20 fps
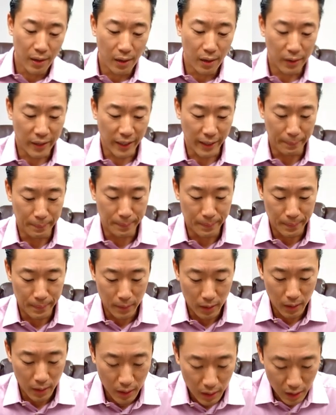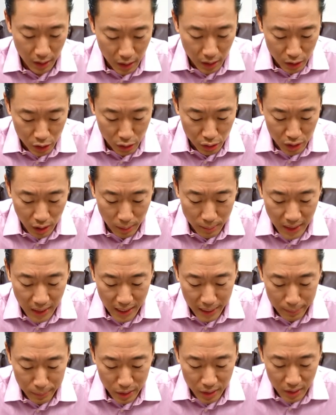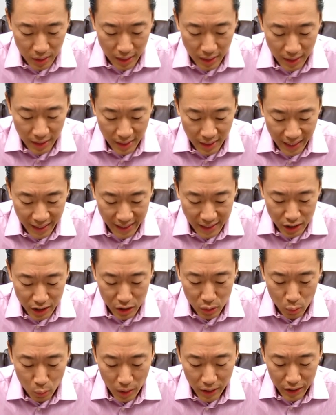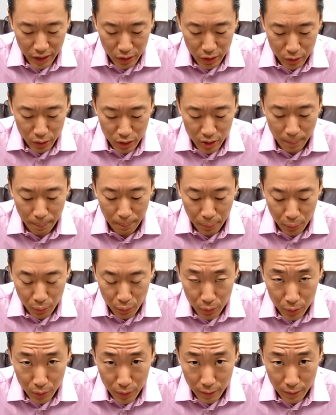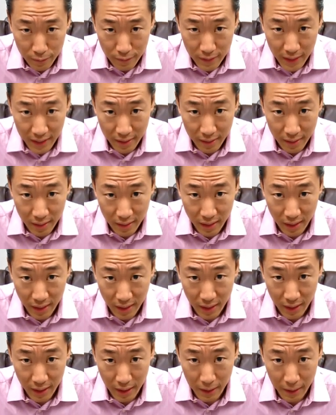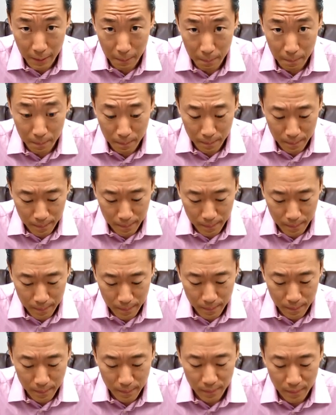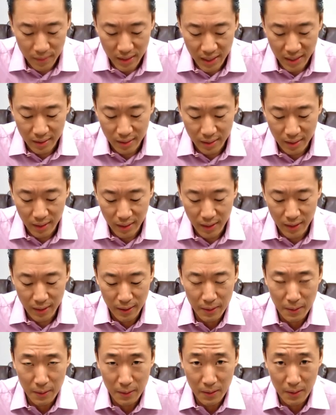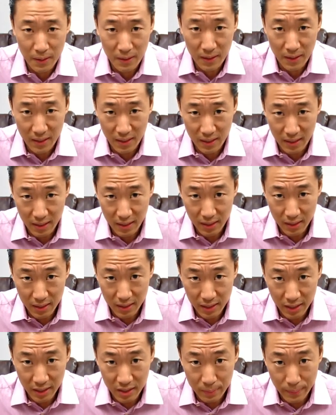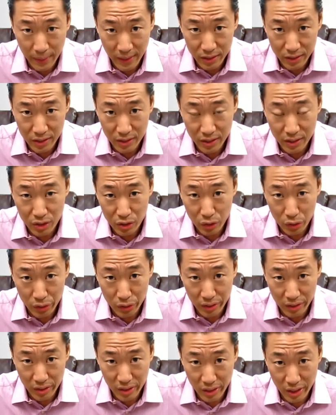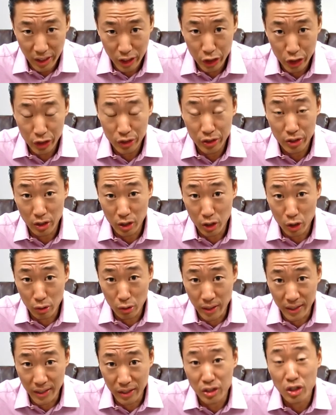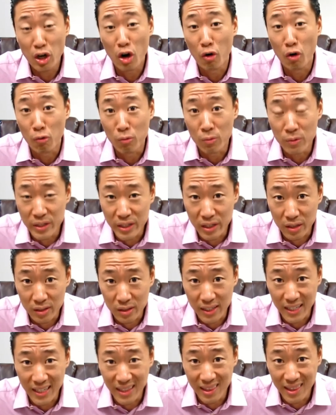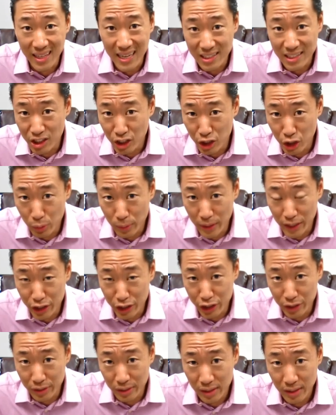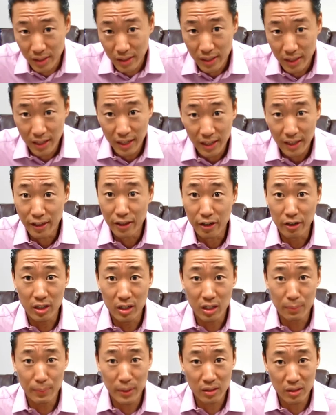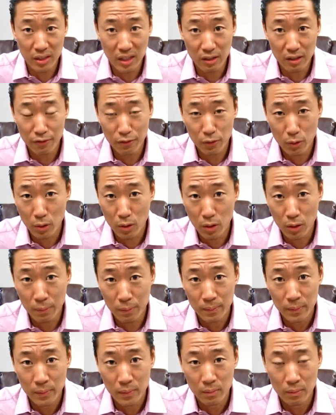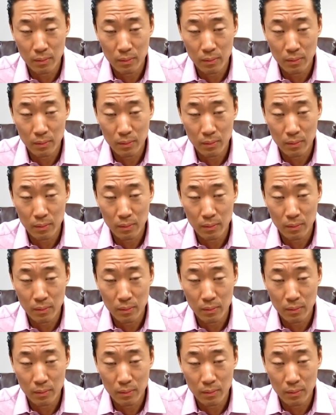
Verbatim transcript: Okay. So sometimes they just want you to prove that the that the expenses or the deductions or credits are real. In that situation, they're going to be looking for